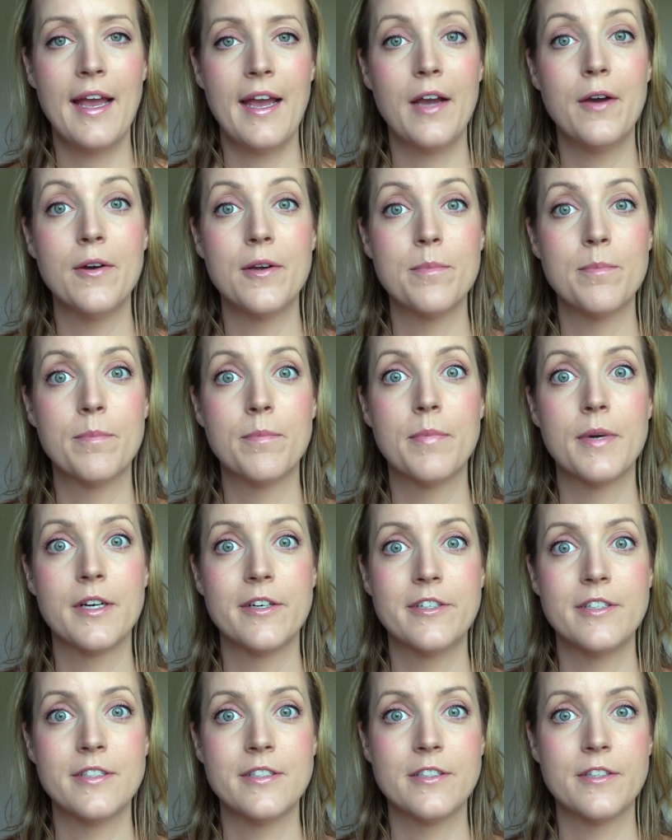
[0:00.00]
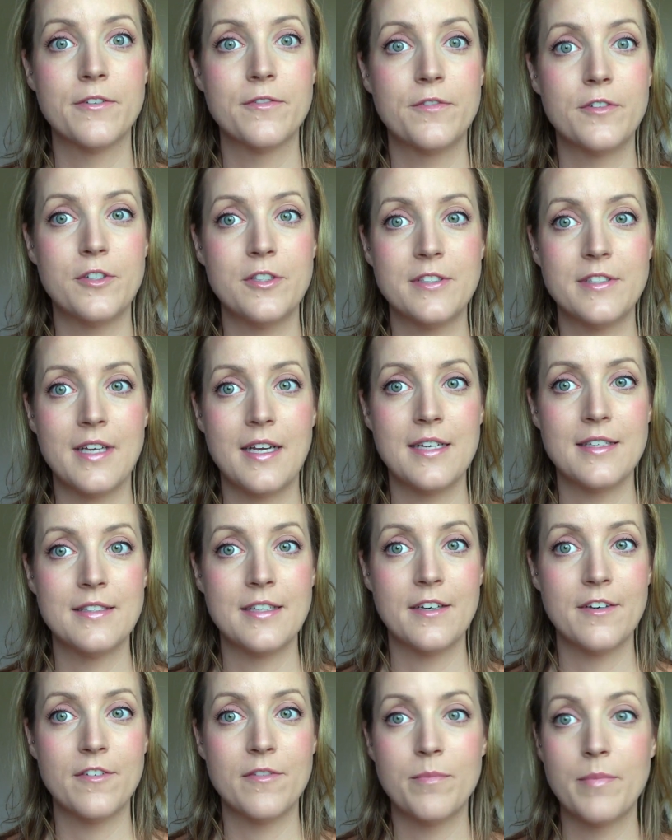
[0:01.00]
out and purchase the full size
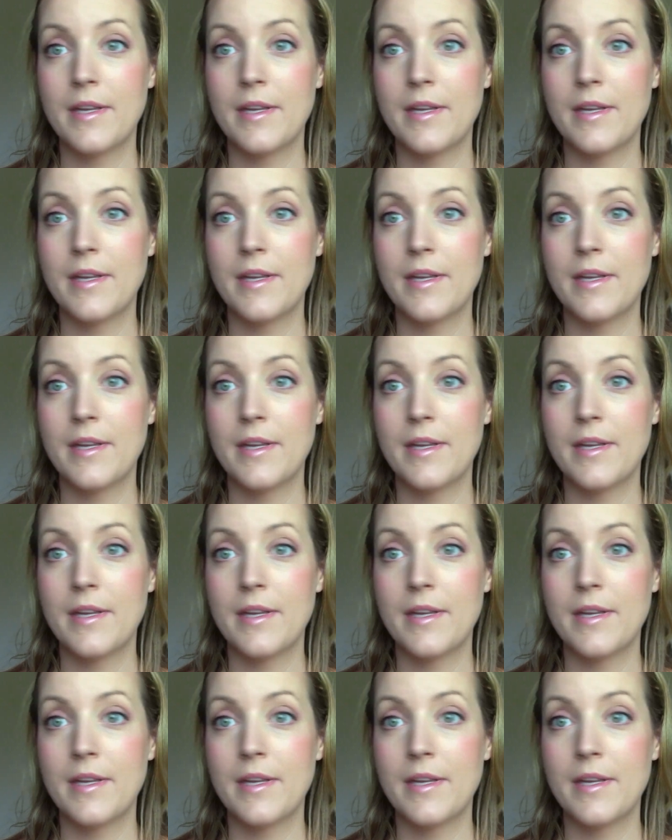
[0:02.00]
of,